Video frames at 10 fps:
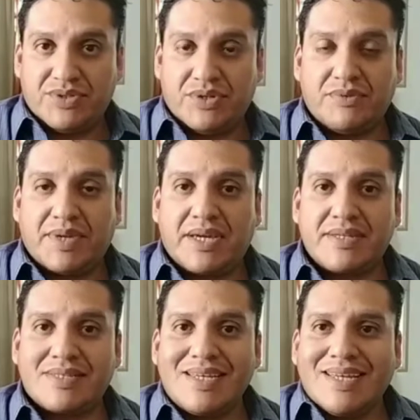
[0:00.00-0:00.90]
you know,
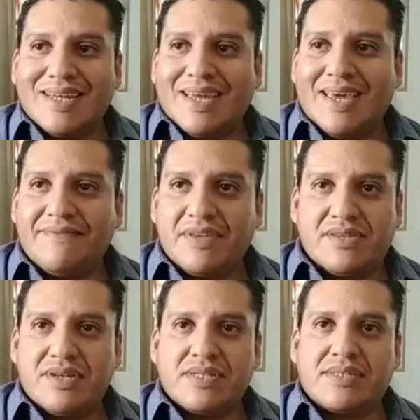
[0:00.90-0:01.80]
because envy
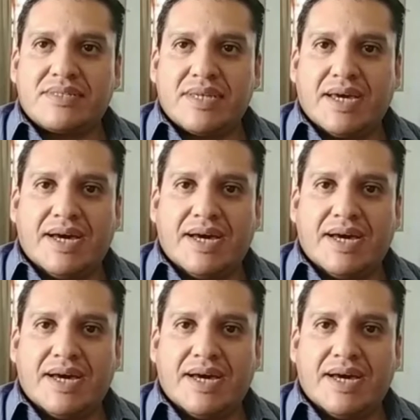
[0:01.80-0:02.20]
just